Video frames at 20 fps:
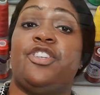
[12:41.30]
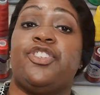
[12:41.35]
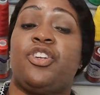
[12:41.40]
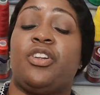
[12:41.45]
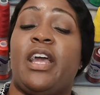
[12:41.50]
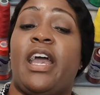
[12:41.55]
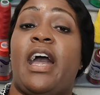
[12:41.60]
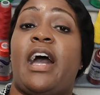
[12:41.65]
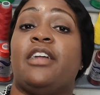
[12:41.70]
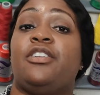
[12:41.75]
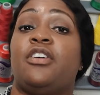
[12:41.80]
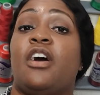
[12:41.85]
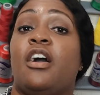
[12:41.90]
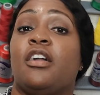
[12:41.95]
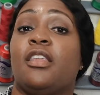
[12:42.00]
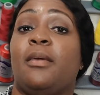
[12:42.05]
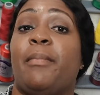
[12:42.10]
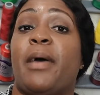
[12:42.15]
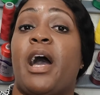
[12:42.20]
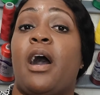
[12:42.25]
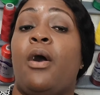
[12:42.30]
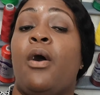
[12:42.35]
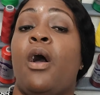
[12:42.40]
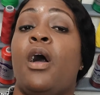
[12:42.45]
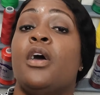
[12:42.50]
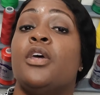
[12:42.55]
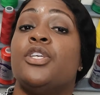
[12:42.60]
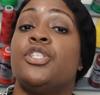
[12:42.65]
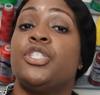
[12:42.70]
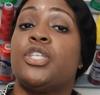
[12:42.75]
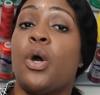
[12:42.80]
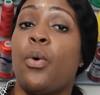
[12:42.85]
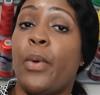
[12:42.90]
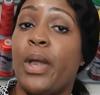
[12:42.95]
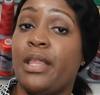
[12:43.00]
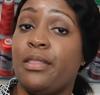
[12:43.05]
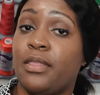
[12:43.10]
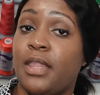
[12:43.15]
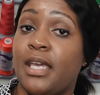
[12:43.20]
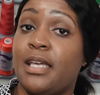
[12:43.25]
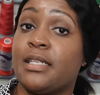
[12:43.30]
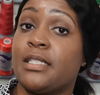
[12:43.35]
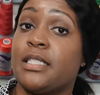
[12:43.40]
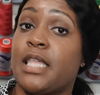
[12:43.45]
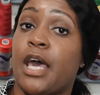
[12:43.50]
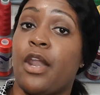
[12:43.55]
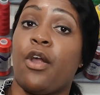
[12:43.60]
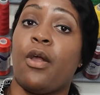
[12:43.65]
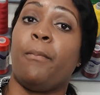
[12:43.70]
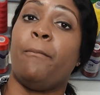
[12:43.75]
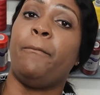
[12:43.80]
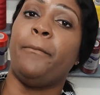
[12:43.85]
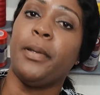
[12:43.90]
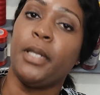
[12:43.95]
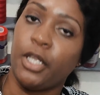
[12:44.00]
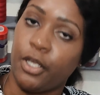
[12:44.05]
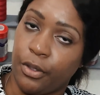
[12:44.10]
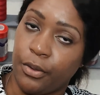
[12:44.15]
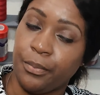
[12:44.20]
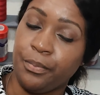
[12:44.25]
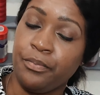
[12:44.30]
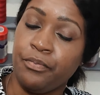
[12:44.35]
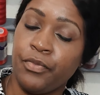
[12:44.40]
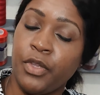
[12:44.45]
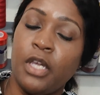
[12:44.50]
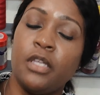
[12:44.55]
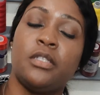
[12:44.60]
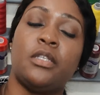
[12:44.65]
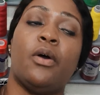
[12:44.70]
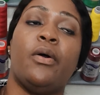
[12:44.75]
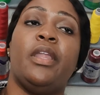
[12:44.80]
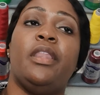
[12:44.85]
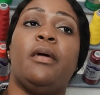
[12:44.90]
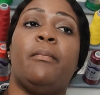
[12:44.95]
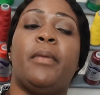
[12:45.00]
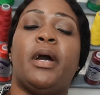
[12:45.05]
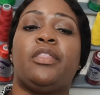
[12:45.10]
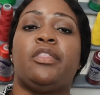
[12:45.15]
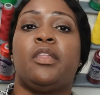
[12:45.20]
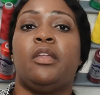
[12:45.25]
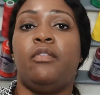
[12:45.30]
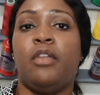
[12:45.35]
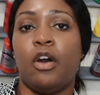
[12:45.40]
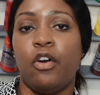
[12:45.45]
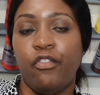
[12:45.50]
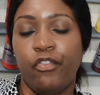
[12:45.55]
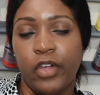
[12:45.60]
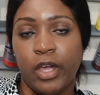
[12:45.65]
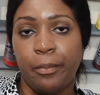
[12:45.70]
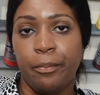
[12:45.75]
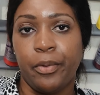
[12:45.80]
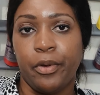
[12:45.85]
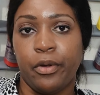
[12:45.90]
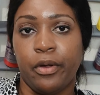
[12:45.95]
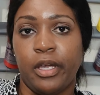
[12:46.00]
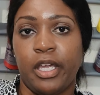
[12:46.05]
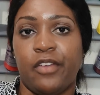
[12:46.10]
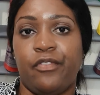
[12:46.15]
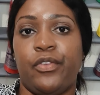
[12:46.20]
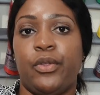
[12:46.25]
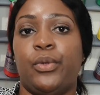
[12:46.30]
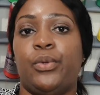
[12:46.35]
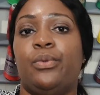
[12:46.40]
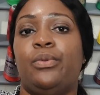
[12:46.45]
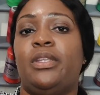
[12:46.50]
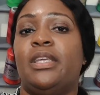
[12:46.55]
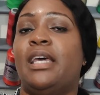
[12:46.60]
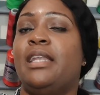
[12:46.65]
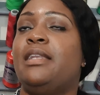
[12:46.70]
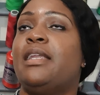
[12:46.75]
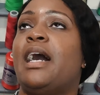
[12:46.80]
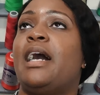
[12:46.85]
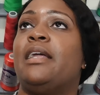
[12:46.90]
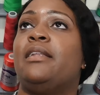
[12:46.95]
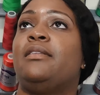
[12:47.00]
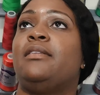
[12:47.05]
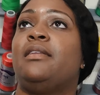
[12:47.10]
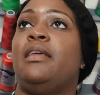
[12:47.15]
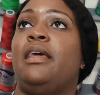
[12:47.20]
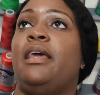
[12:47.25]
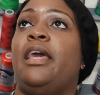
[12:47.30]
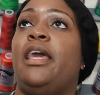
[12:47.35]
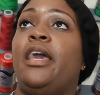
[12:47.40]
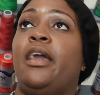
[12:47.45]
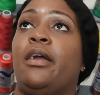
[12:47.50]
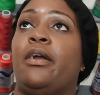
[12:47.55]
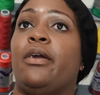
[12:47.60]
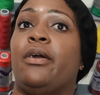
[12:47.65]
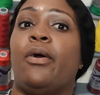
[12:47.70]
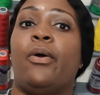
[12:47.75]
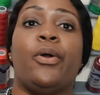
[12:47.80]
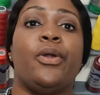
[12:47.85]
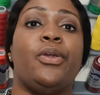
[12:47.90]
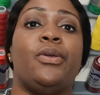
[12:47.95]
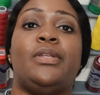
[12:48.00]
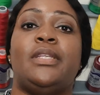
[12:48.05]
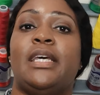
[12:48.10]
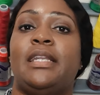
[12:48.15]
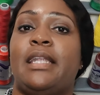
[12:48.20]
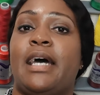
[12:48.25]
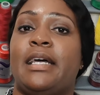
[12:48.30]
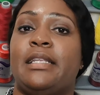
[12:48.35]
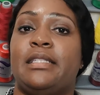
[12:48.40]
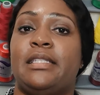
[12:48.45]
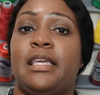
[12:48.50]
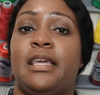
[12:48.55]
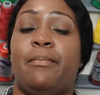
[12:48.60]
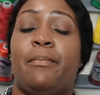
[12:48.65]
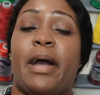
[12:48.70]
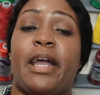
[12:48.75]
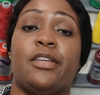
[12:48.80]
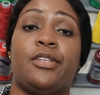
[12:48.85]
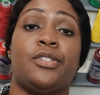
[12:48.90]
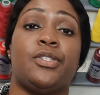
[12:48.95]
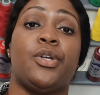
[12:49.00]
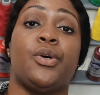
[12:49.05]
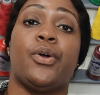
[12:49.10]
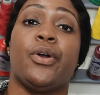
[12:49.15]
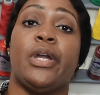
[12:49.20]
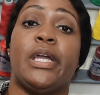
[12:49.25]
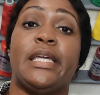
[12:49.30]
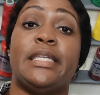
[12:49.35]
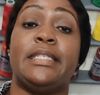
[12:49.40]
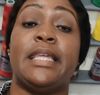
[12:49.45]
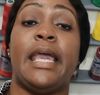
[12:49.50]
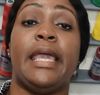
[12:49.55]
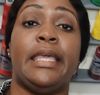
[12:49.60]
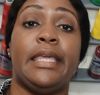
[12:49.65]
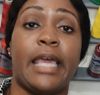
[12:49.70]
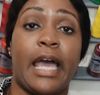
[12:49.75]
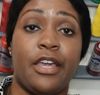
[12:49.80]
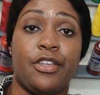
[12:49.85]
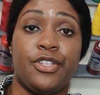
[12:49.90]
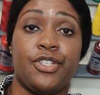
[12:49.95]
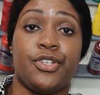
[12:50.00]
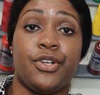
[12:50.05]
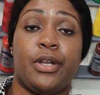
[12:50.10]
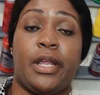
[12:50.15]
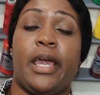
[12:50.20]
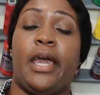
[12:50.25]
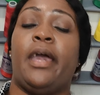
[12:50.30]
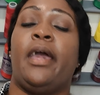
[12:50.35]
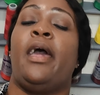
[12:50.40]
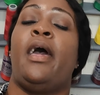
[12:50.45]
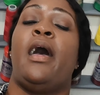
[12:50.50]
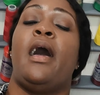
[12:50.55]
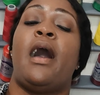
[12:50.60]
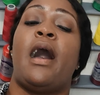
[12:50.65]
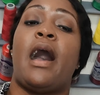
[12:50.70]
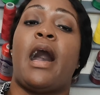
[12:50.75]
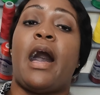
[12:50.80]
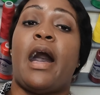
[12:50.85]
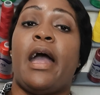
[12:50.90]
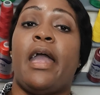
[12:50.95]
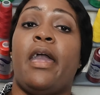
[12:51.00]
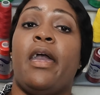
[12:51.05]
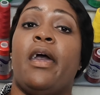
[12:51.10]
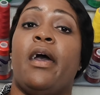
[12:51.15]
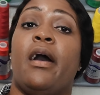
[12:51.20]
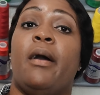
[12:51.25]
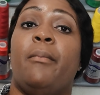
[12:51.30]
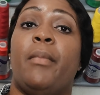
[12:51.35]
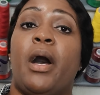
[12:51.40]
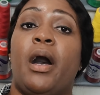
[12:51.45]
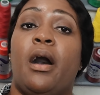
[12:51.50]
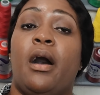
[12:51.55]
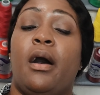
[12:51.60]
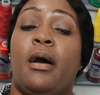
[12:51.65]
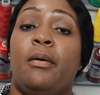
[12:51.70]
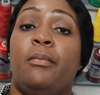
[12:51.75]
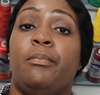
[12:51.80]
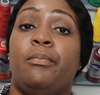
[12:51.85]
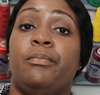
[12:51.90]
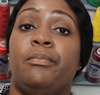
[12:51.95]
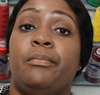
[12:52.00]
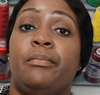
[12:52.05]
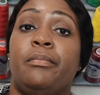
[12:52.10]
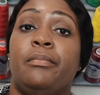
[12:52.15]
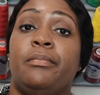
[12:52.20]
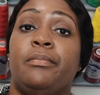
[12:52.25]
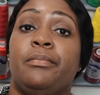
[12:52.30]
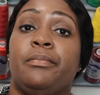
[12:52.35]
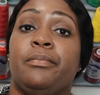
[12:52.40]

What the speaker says: yesterday, I talked about sewing things that are blue. So in the month of November, if you did not hear or you did not see my stories yesterday, I